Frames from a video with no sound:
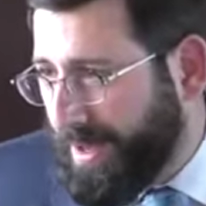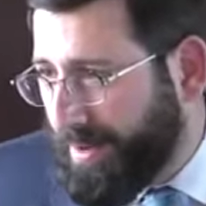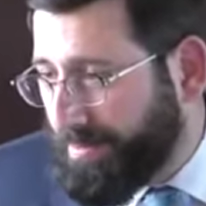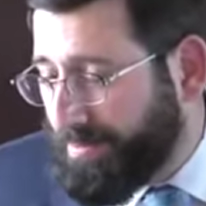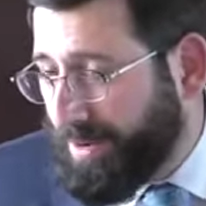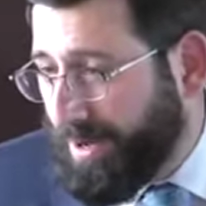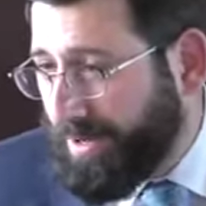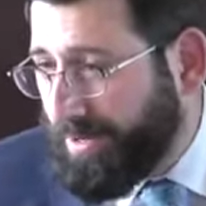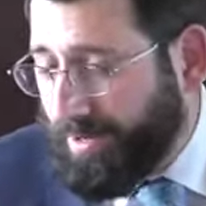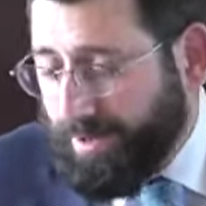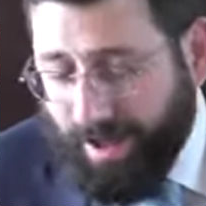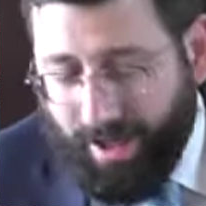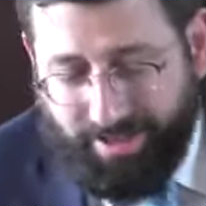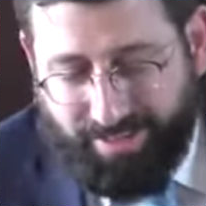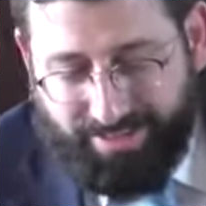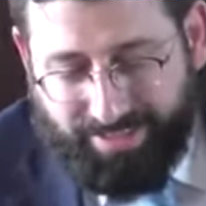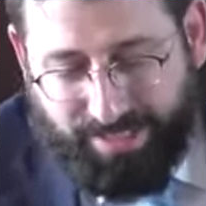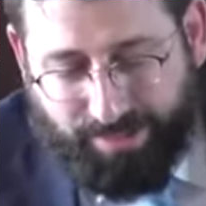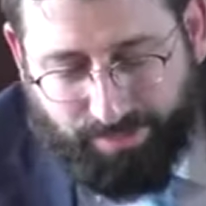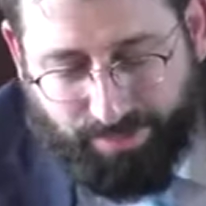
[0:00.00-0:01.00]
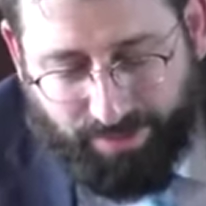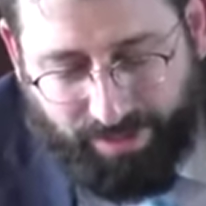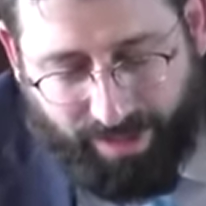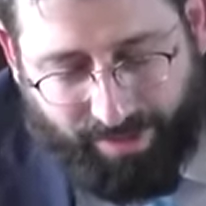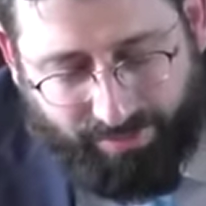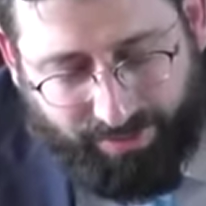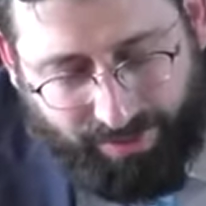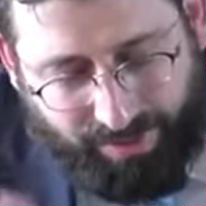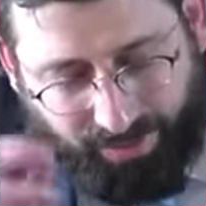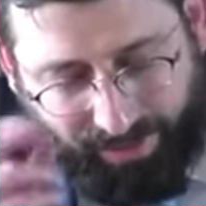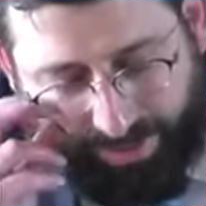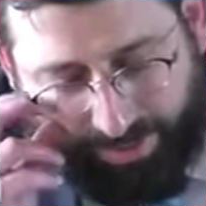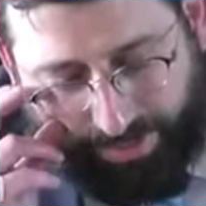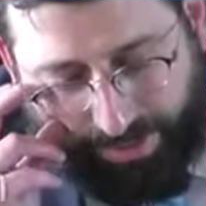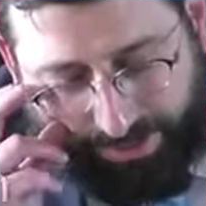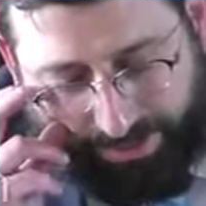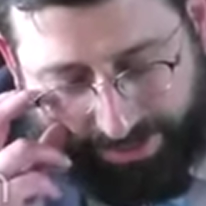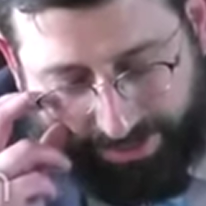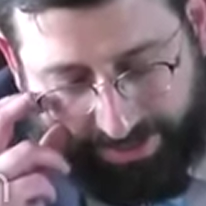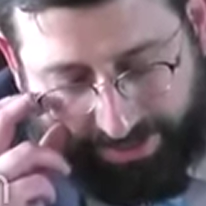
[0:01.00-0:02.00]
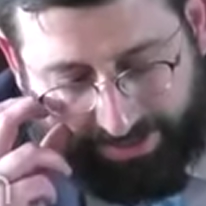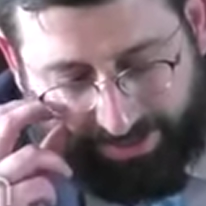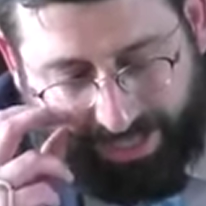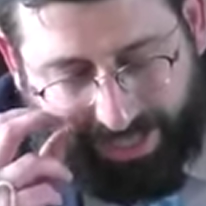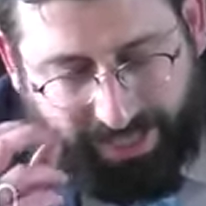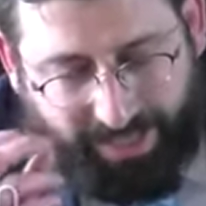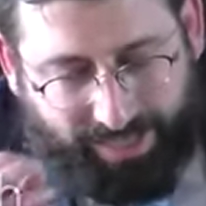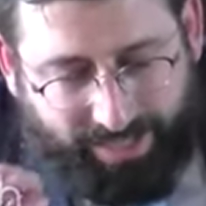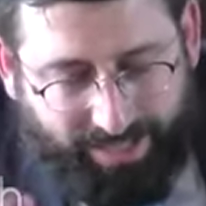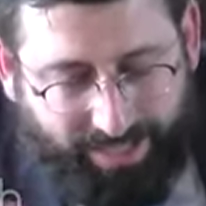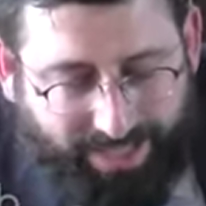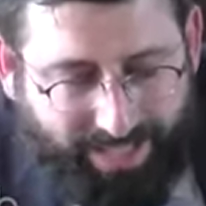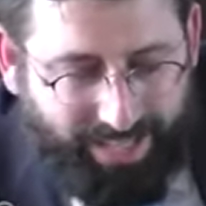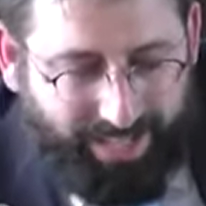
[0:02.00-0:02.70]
But on a deeper level, you know what the pasuk is saying?